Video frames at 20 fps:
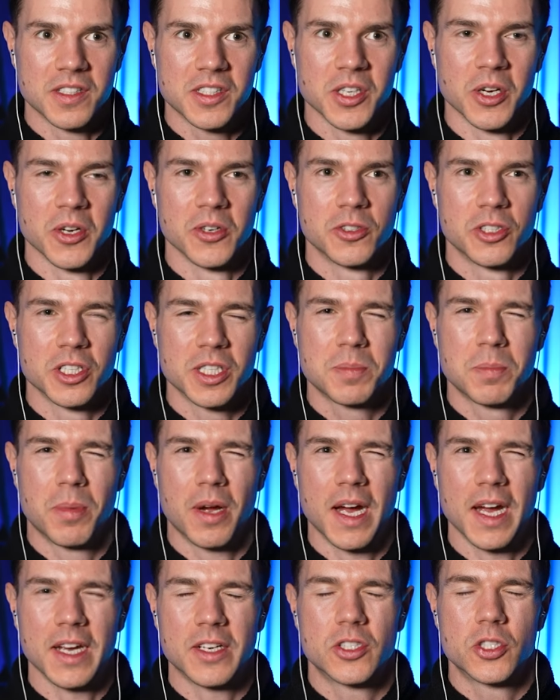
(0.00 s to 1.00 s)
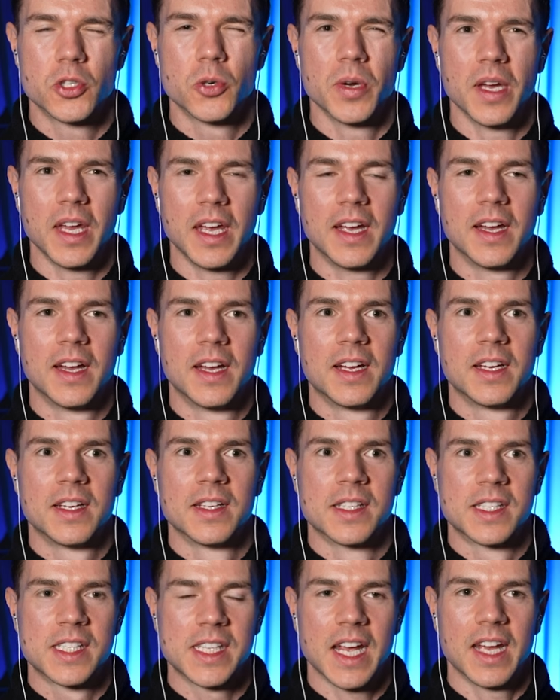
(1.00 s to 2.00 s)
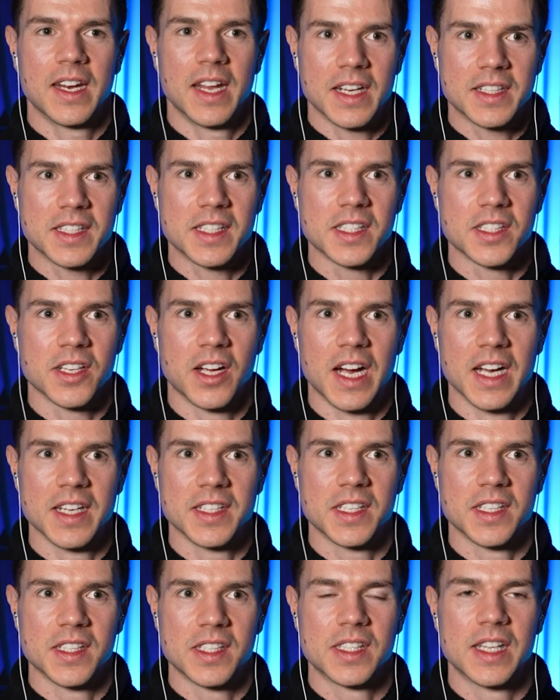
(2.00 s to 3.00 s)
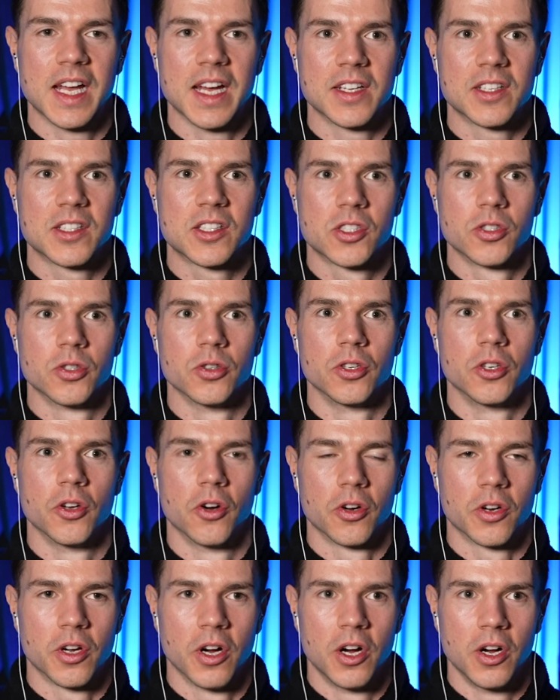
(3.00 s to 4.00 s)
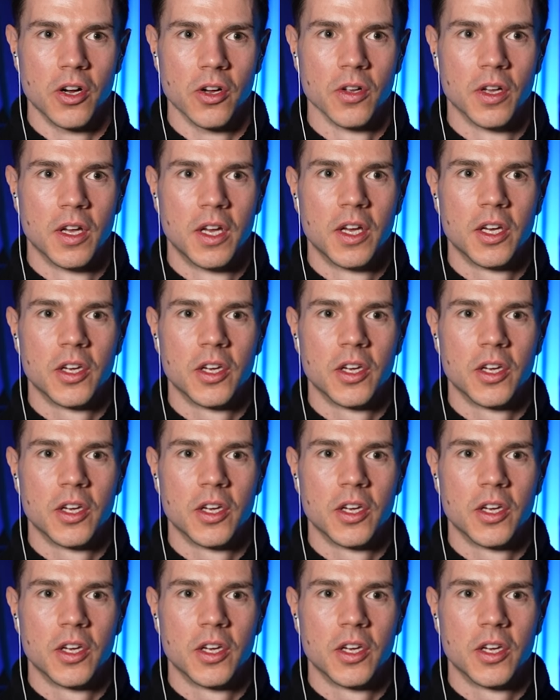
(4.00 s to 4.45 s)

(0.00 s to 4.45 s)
So just by doing said exercises that suit your goal,